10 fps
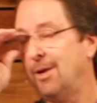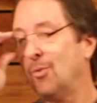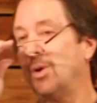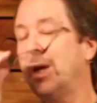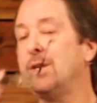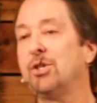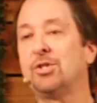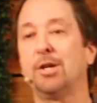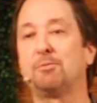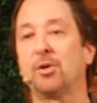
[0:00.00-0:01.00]

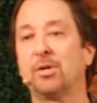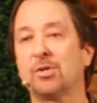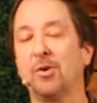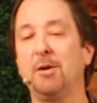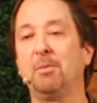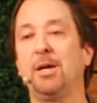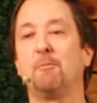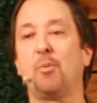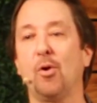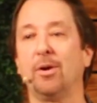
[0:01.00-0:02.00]
relationships are extremely
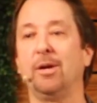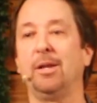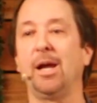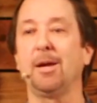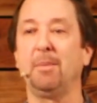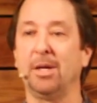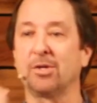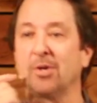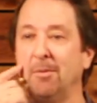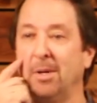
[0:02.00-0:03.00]
important, and they can be
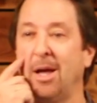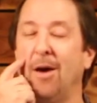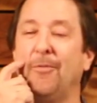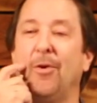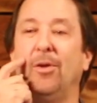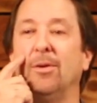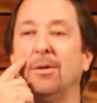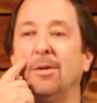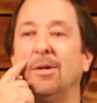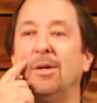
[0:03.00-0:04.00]
extremely helpful,
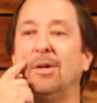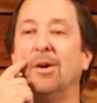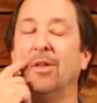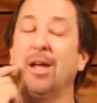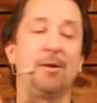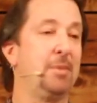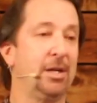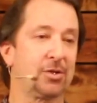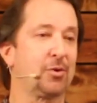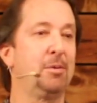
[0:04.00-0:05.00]
or they can be
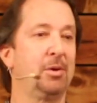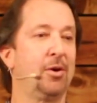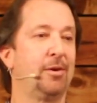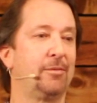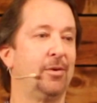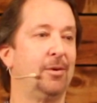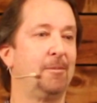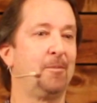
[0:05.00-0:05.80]
extremely hurtful.